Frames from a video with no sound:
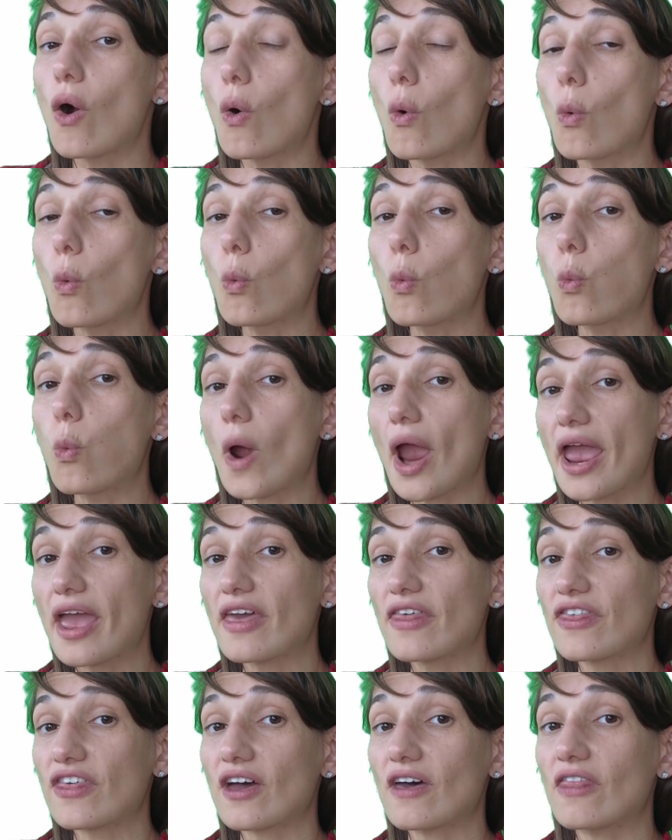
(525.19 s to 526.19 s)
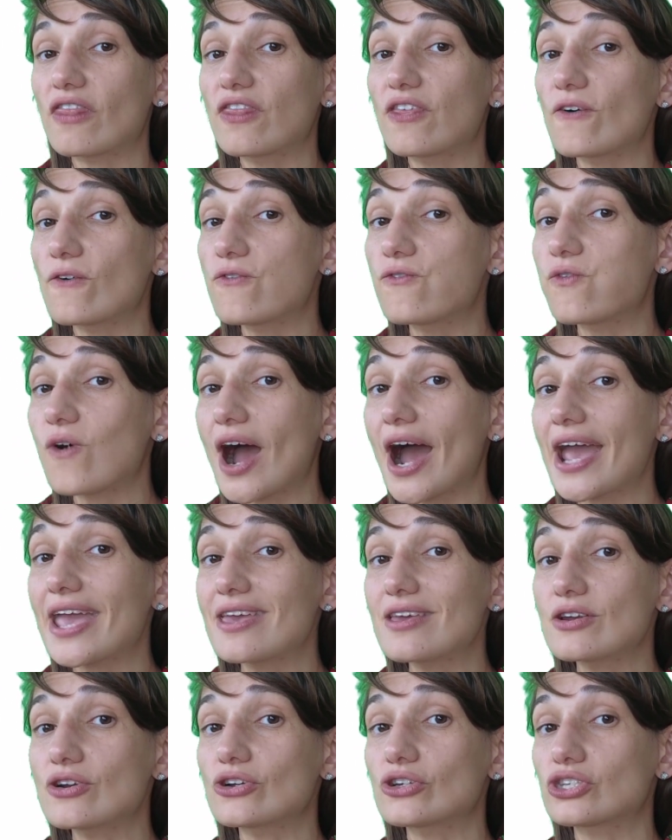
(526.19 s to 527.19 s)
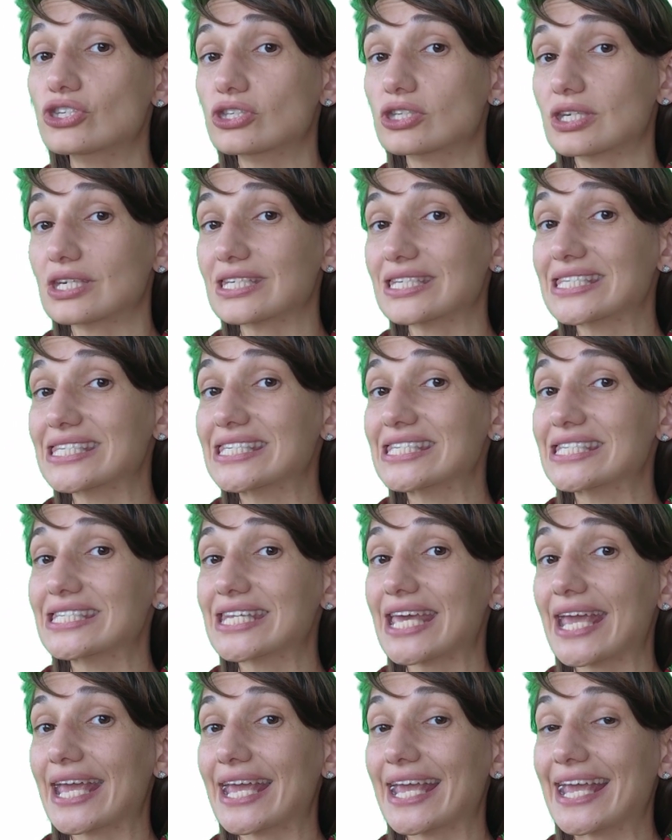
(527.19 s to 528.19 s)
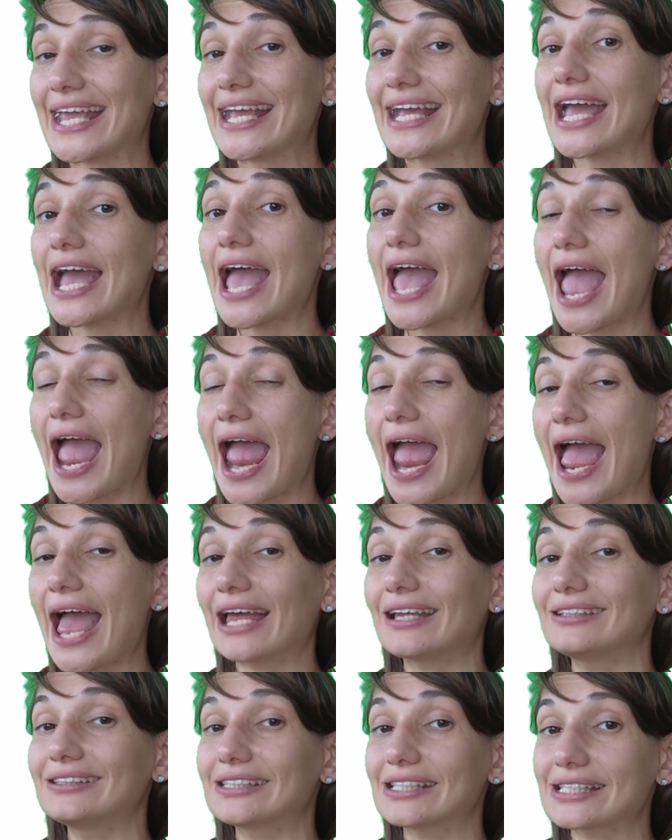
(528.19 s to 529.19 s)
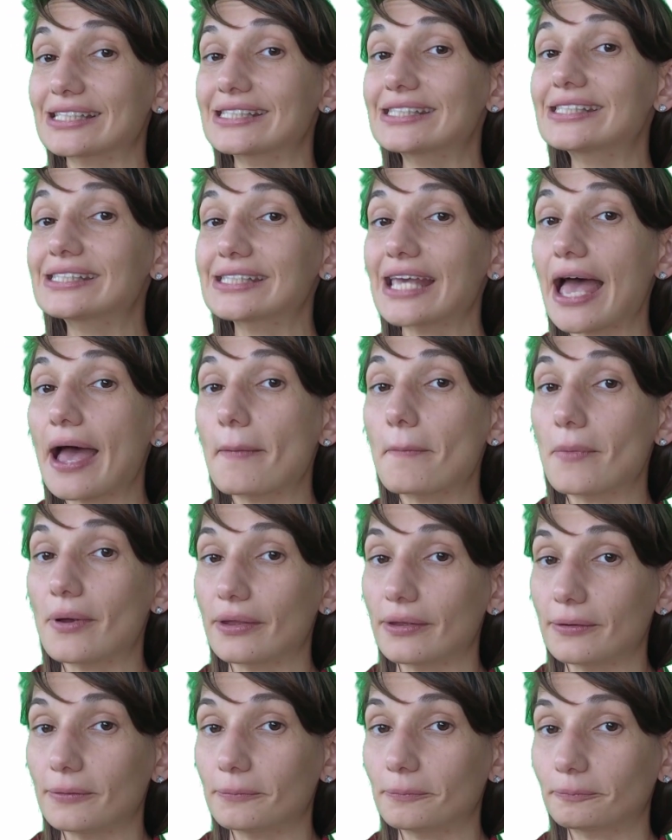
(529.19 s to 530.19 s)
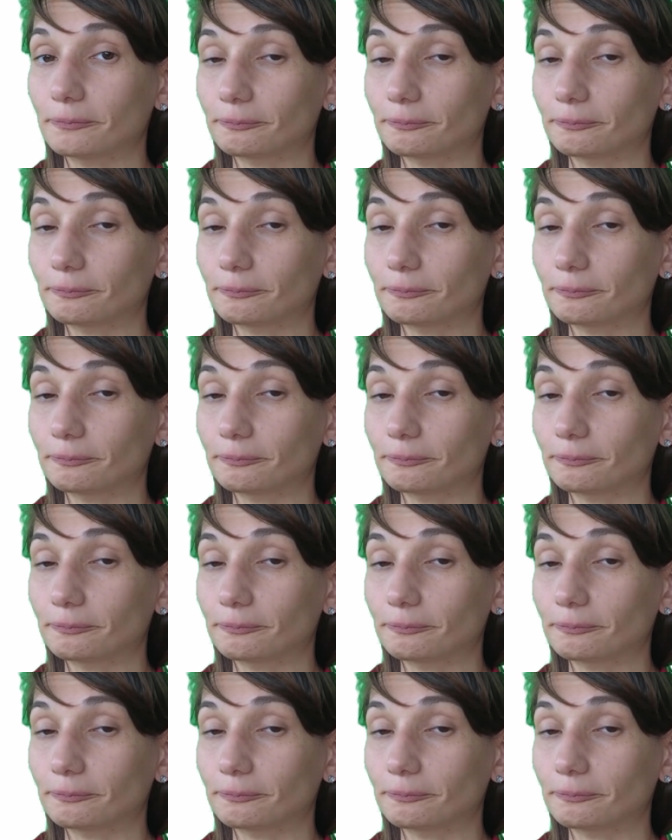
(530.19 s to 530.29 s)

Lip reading: with the finest steak and salmon.